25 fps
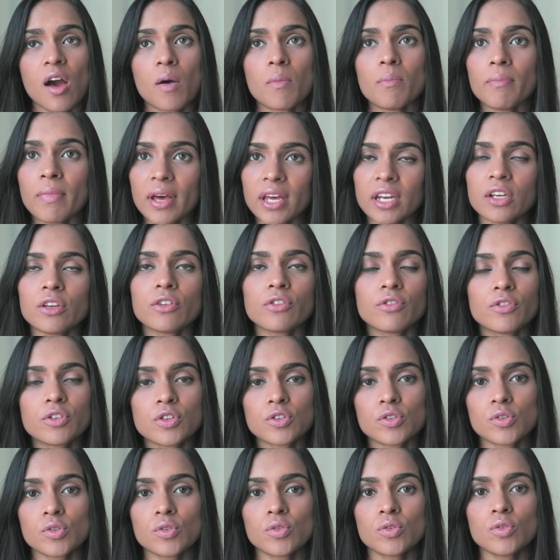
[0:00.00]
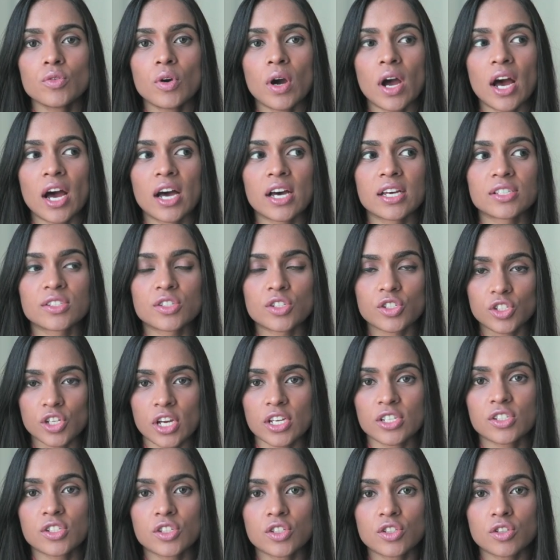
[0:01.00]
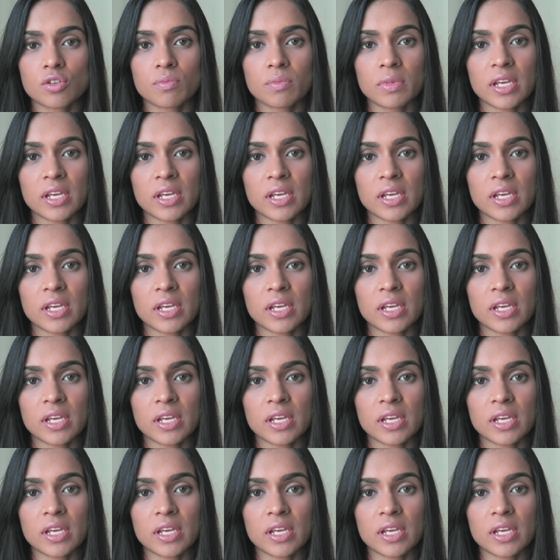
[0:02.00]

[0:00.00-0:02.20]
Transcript: many of you suggested to